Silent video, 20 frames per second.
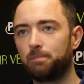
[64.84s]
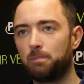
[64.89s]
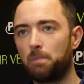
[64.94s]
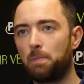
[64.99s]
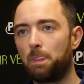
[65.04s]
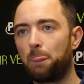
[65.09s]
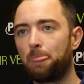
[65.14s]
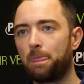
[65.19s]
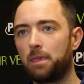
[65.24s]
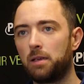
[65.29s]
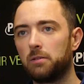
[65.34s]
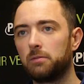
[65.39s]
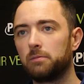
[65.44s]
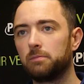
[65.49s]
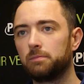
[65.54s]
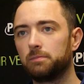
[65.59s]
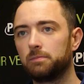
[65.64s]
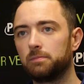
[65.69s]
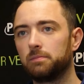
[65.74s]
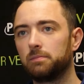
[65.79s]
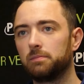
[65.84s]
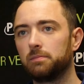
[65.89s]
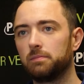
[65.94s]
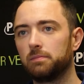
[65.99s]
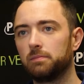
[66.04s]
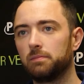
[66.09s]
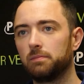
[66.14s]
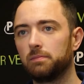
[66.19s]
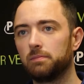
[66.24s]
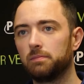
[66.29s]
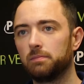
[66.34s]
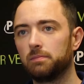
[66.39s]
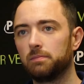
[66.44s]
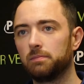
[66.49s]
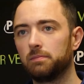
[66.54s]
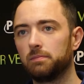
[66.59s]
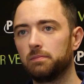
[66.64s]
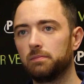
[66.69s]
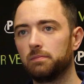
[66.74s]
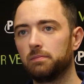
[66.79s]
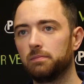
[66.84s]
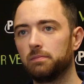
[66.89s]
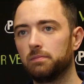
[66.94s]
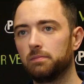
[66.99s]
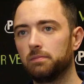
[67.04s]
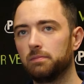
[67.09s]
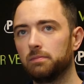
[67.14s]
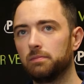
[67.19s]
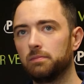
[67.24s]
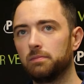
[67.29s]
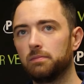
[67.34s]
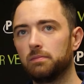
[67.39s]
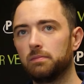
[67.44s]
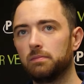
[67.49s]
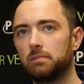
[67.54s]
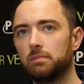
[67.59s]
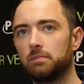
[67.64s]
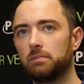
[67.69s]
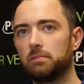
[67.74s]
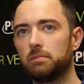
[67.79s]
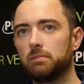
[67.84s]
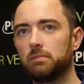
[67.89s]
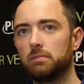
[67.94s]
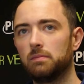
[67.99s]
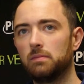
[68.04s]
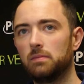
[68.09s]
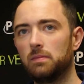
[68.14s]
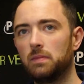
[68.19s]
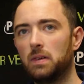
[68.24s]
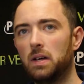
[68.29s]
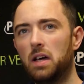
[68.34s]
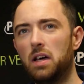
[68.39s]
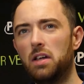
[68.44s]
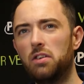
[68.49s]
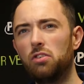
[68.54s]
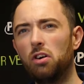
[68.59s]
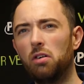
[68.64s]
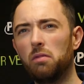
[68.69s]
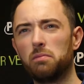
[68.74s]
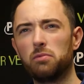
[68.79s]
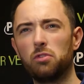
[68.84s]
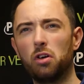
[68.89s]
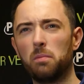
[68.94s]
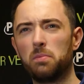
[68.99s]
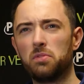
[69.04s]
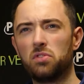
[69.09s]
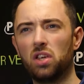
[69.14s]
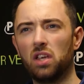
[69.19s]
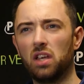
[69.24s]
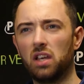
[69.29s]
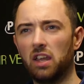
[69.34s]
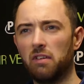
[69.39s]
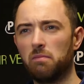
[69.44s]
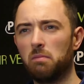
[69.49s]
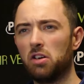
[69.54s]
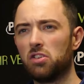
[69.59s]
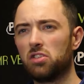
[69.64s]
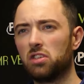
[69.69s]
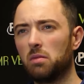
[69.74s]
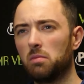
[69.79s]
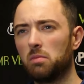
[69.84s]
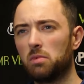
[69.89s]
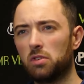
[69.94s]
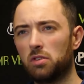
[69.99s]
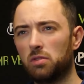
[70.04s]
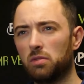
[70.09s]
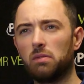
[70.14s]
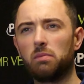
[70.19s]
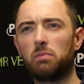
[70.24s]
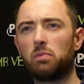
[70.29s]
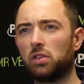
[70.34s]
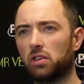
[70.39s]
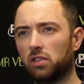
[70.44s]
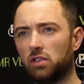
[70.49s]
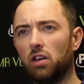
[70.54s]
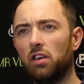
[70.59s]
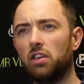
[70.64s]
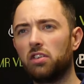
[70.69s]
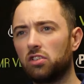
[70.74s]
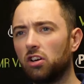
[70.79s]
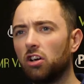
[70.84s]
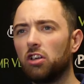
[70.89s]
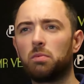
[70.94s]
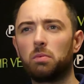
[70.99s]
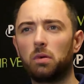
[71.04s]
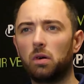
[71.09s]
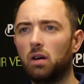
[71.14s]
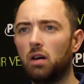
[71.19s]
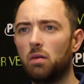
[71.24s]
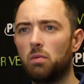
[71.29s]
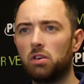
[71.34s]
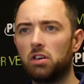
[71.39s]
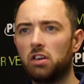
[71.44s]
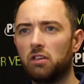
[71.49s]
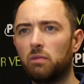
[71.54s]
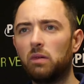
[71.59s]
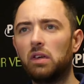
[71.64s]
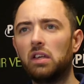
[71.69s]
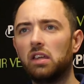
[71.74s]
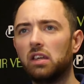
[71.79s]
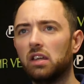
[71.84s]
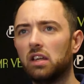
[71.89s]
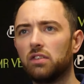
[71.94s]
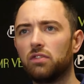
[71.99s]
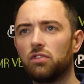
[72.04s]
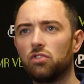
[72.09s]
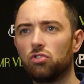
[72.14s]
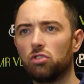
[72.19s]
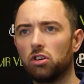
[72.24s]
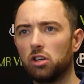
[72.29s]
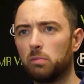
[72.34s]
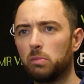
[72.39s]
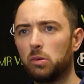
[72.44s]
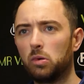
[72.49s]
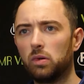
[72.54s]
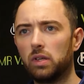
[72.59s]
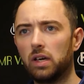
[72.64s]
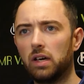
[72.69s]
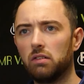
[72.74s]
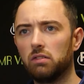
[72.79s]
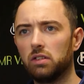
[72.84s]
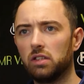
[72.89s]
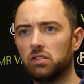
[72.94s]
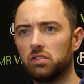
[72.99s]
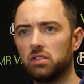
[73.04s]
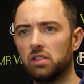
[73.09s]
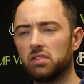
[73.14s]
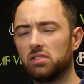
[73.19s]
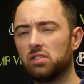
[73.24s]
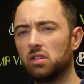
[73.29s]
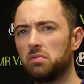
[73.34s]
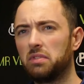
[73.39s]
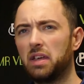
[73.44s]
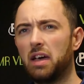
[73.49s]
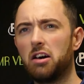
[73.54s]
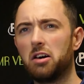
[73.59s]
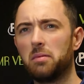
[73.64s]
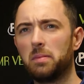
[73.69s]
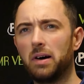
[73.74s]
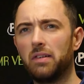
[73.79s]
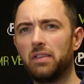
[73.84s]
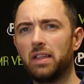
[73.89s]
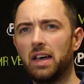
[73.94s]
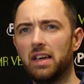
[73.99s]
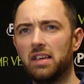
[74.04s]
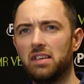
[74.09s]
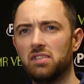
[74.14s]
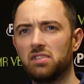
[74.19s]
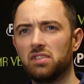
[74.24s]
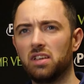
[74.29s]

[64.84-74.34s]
ever a doubt that you weren't going to come here and try and defend your championship? Not particularly. If my son would have gone into hospital, I wouldn't have been here, that's for sure. I'd have pulled out. There's no doubt about that.